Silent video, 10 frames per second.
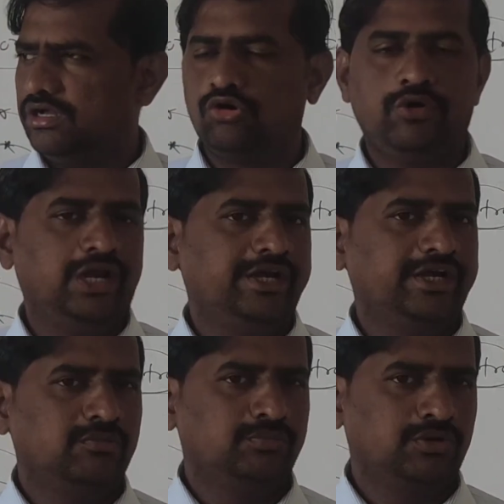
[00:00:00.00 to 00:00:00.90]
covalent
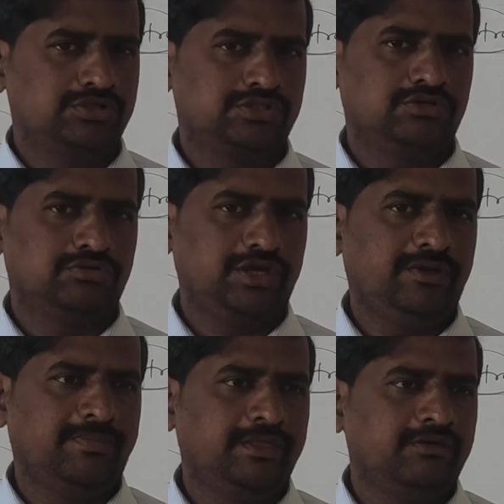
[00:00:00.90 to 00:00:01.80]
compounds. Okay.
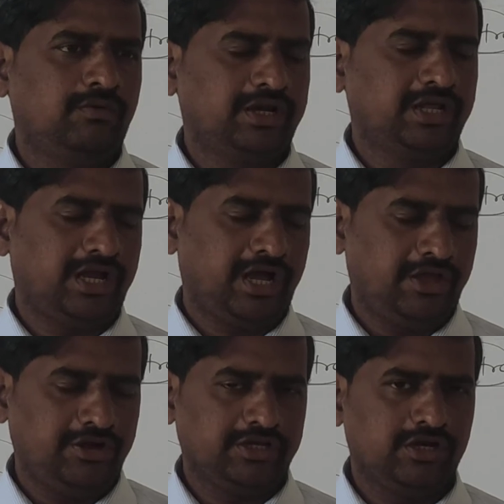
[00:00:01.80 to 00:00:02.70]
What are
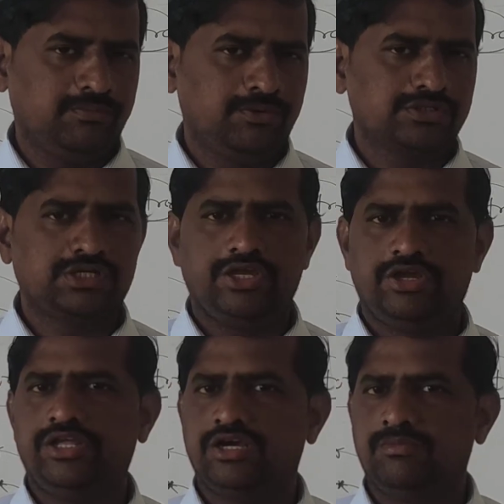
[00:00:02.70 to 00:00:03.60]
ionic compounds?
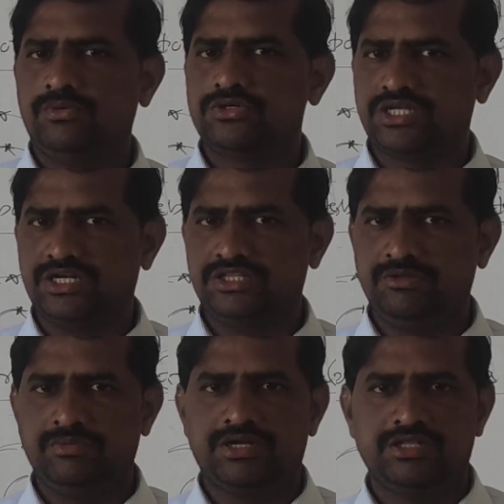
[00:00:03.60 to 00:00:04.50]
Ionic compounds are
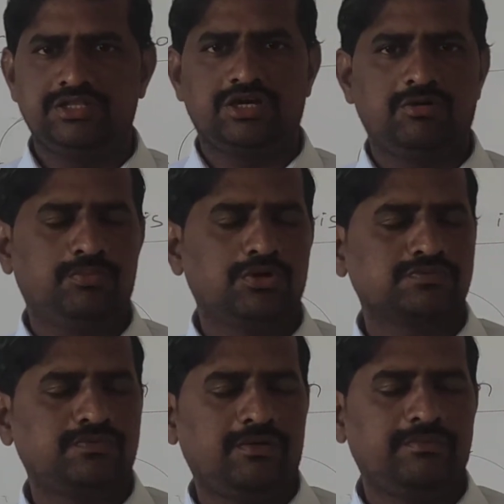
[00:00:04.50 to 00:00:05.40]
nothing but the compounds
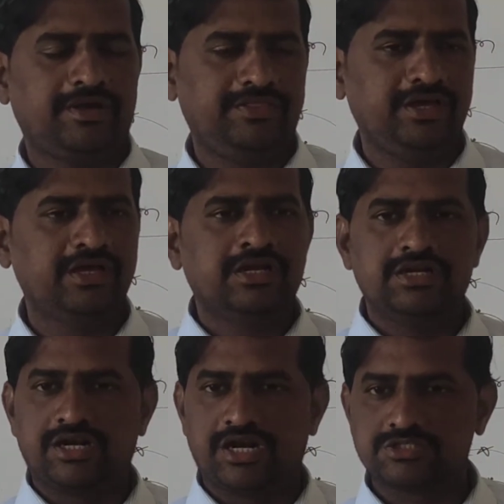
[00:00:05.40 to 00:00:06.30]
formed by the
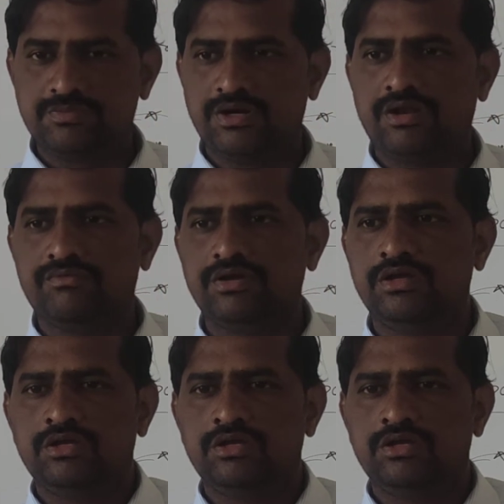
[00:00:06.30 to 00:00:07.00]
transfer of